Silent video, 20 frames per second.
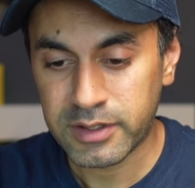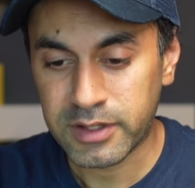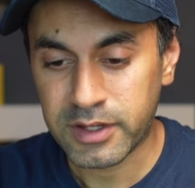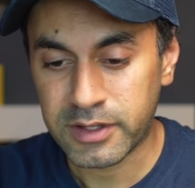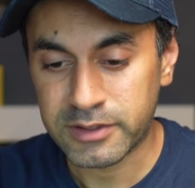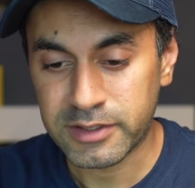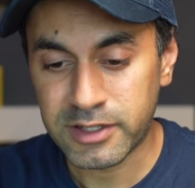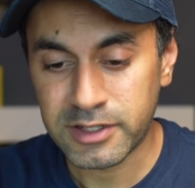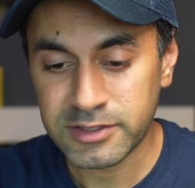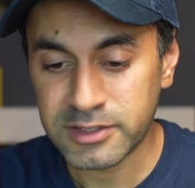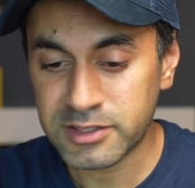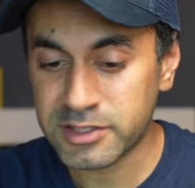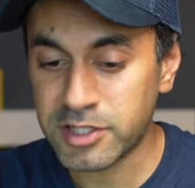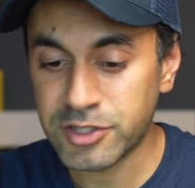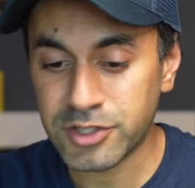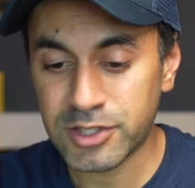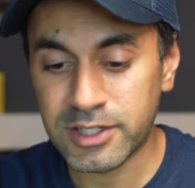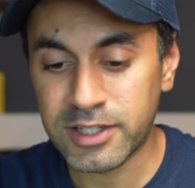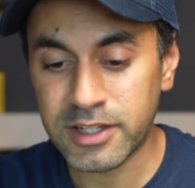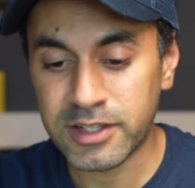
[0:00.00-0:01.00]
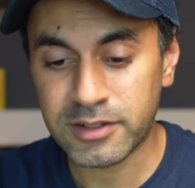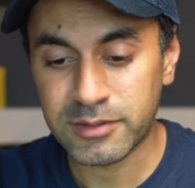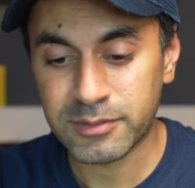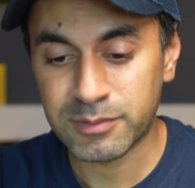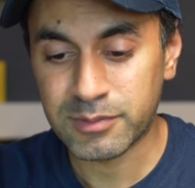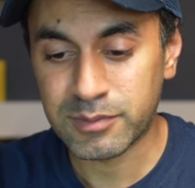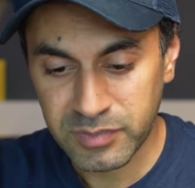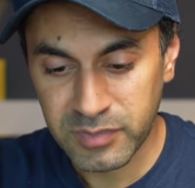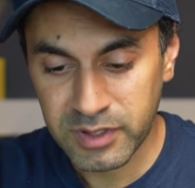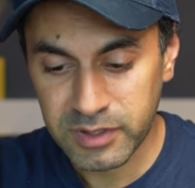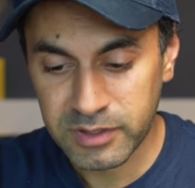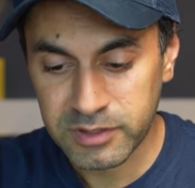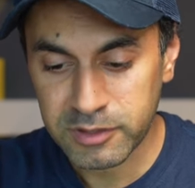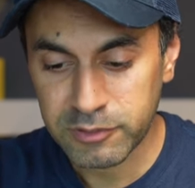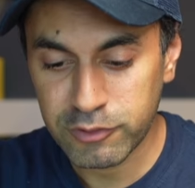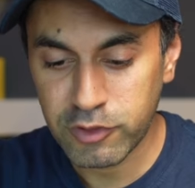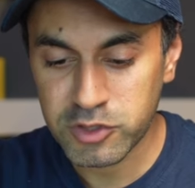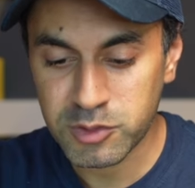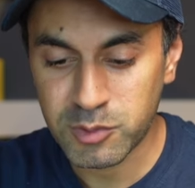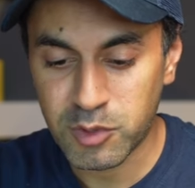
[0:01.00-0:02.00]
and that's essentially it.
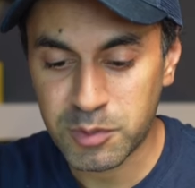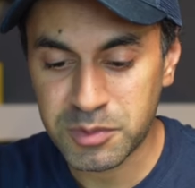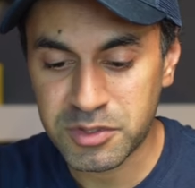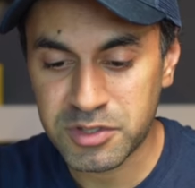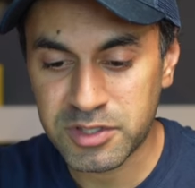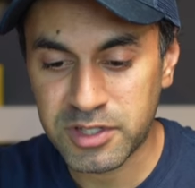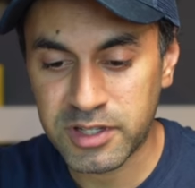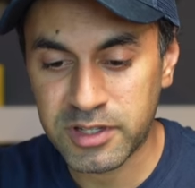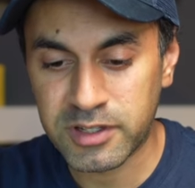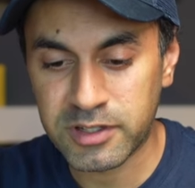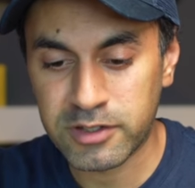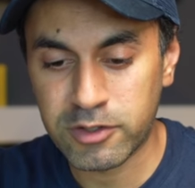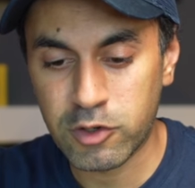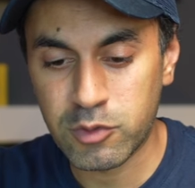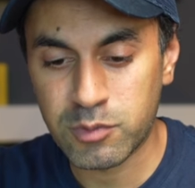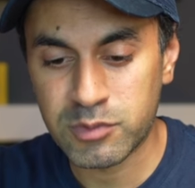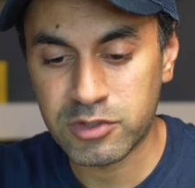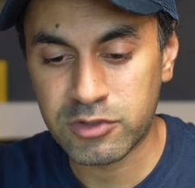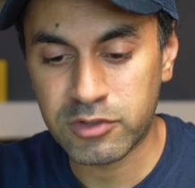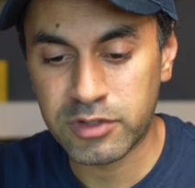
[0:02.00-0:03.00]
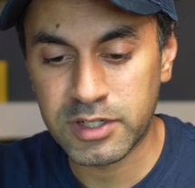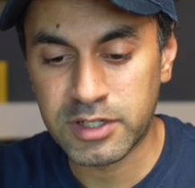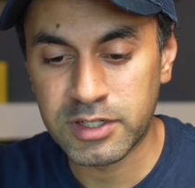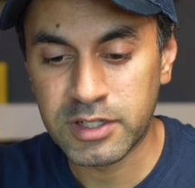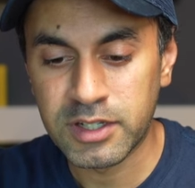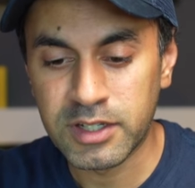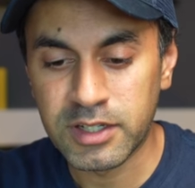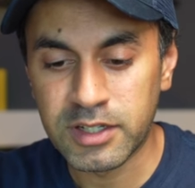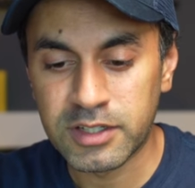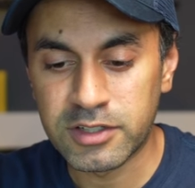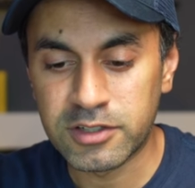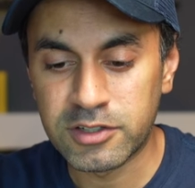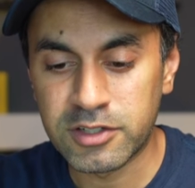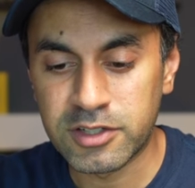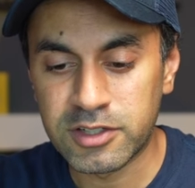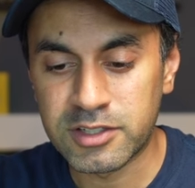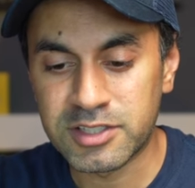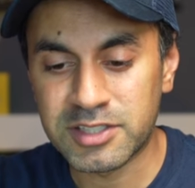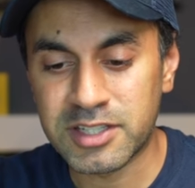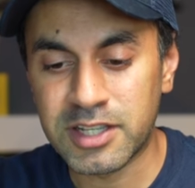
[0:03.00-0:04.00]
You've got some options here, home screen. You
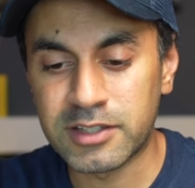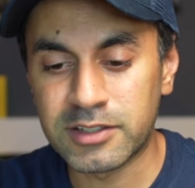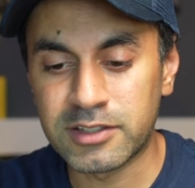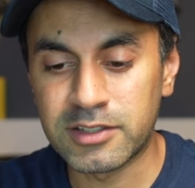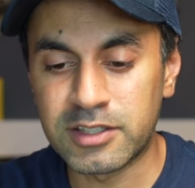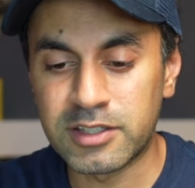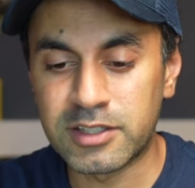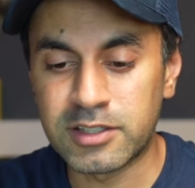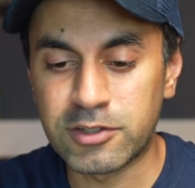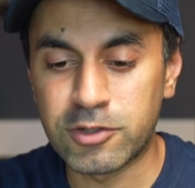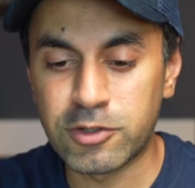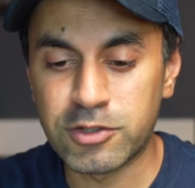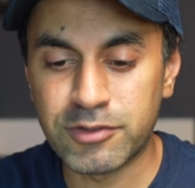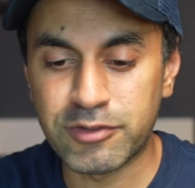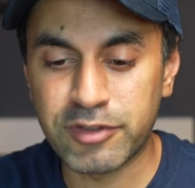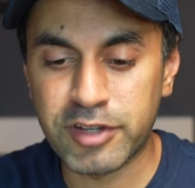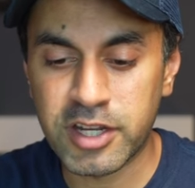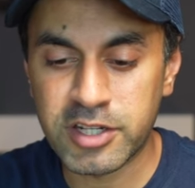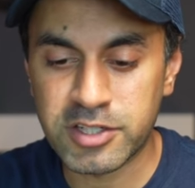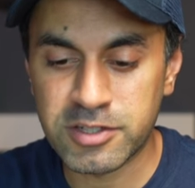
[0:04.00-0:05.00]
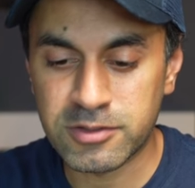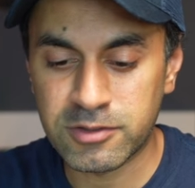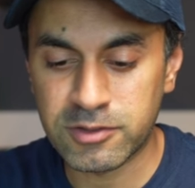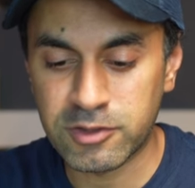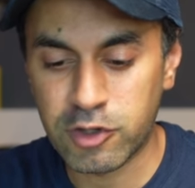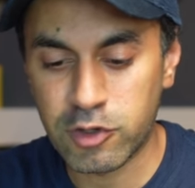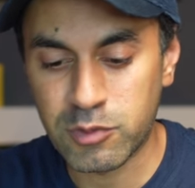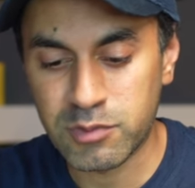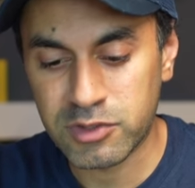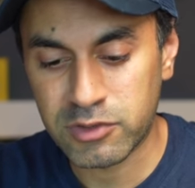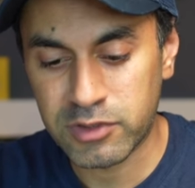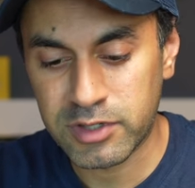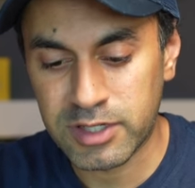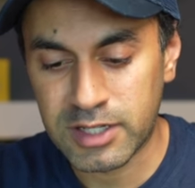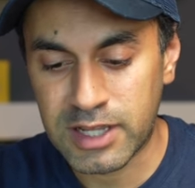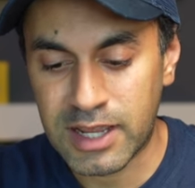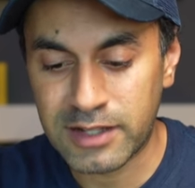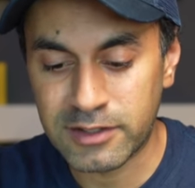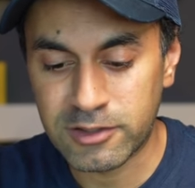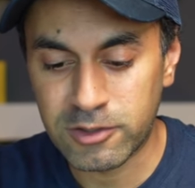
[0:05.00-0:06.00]
can set the notifications on the home
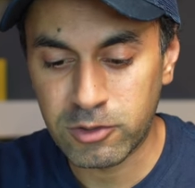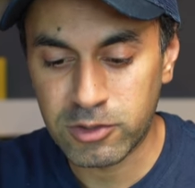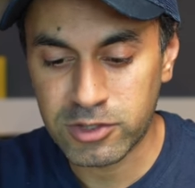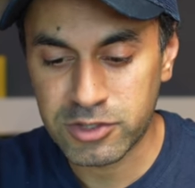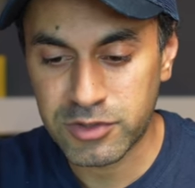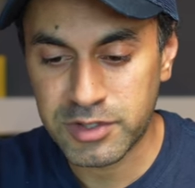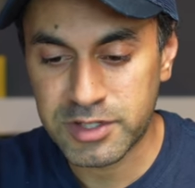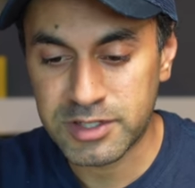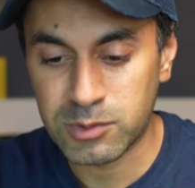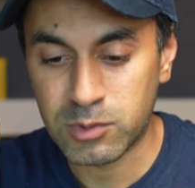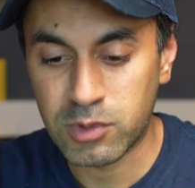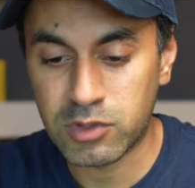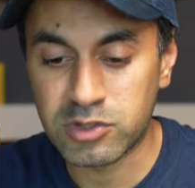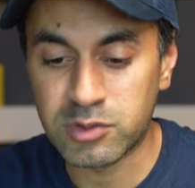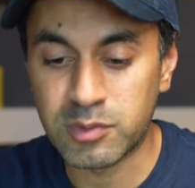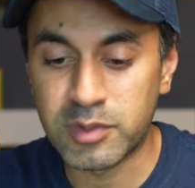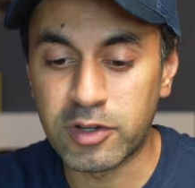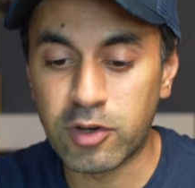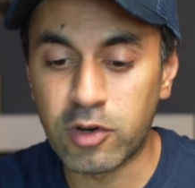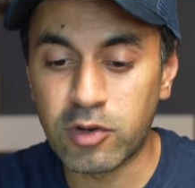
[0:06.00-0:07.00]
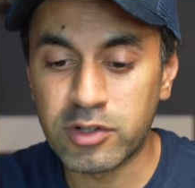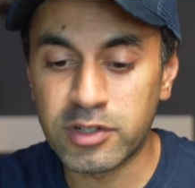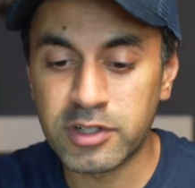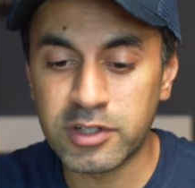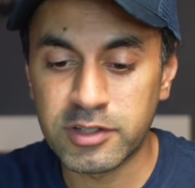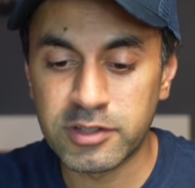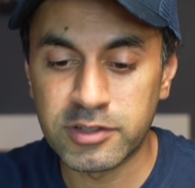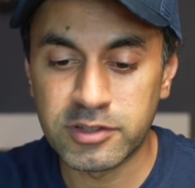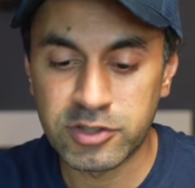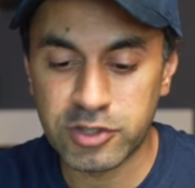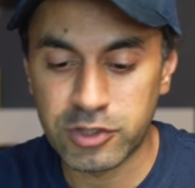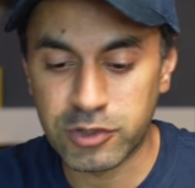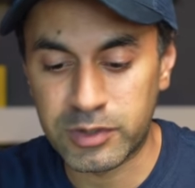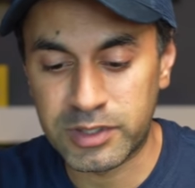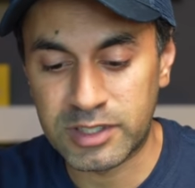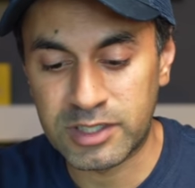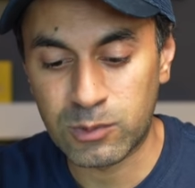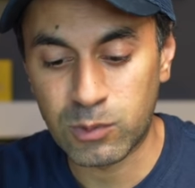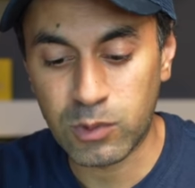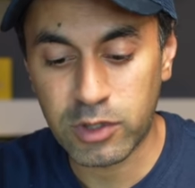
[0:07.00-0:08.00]
screen and the lock screen as well to be on
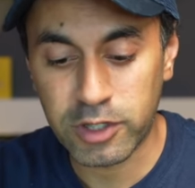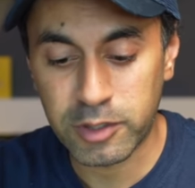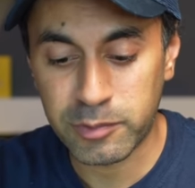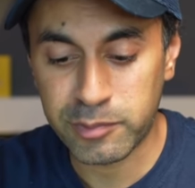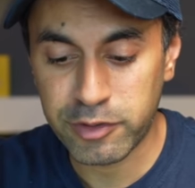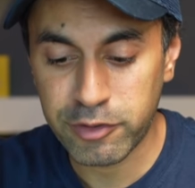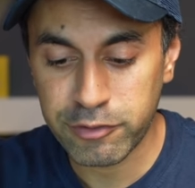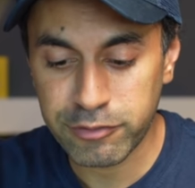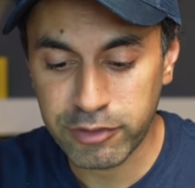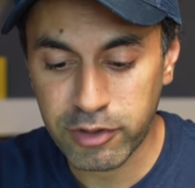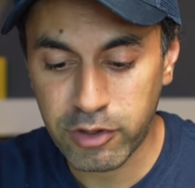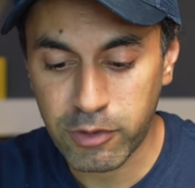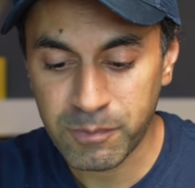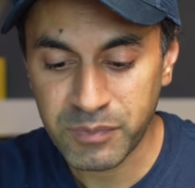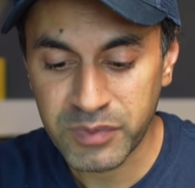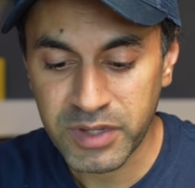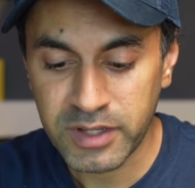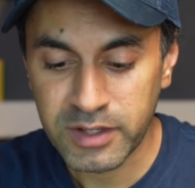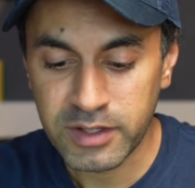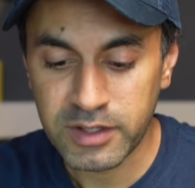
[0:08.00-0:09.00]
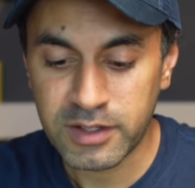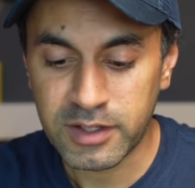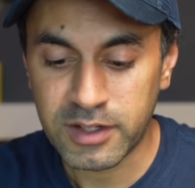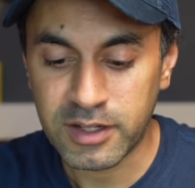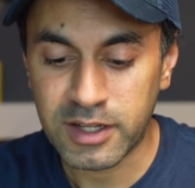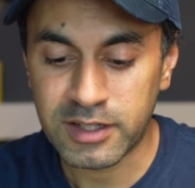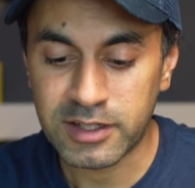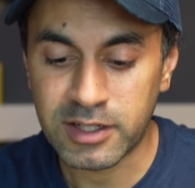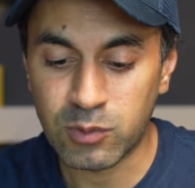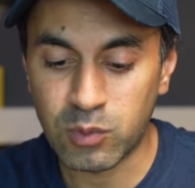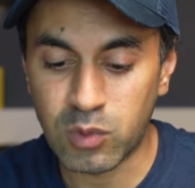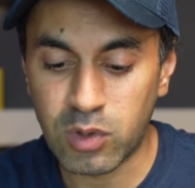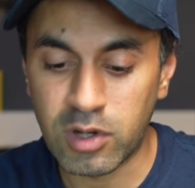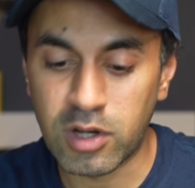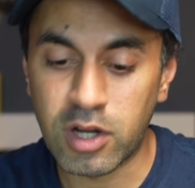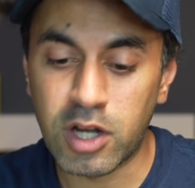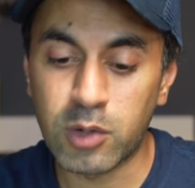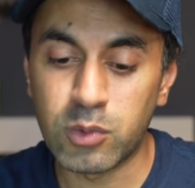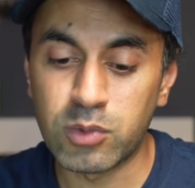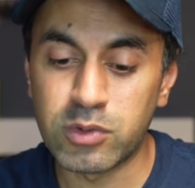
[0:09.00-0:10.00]
during the work profile. And then
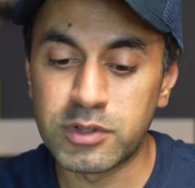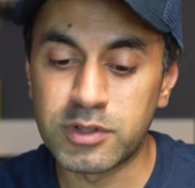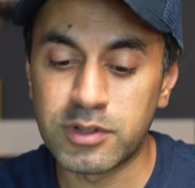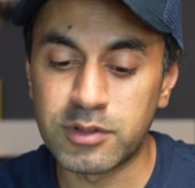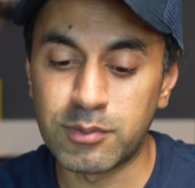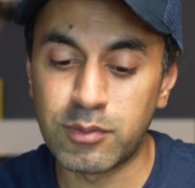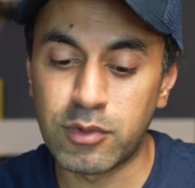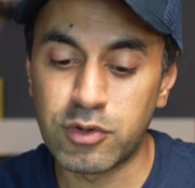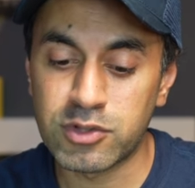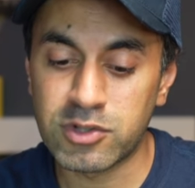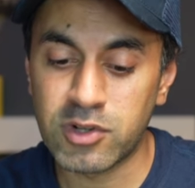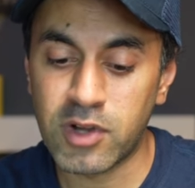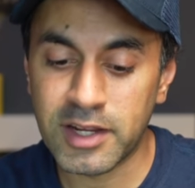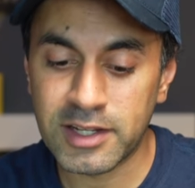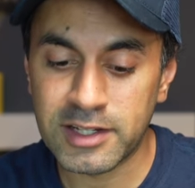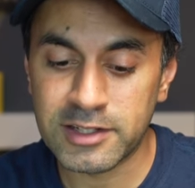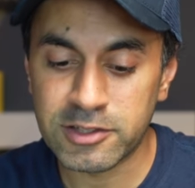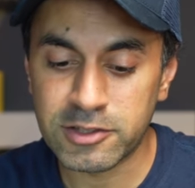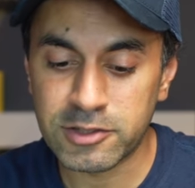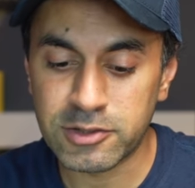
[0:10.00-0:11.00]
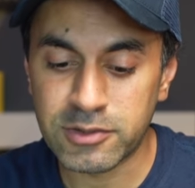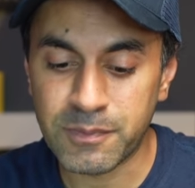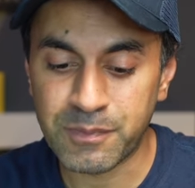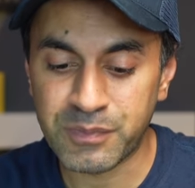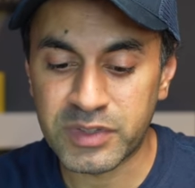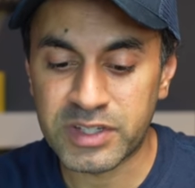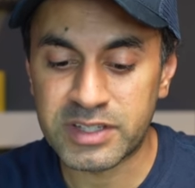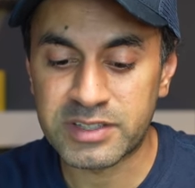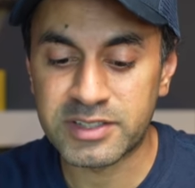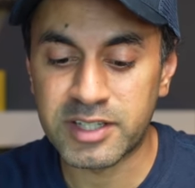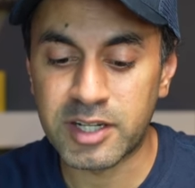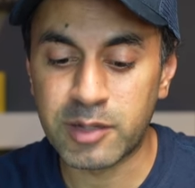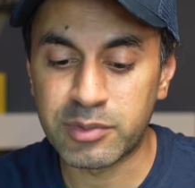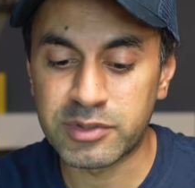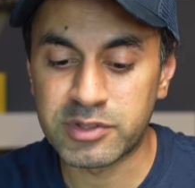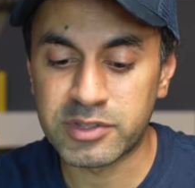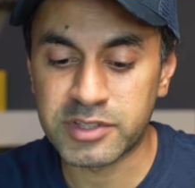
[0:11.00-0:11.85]
what I would most likely do is set up a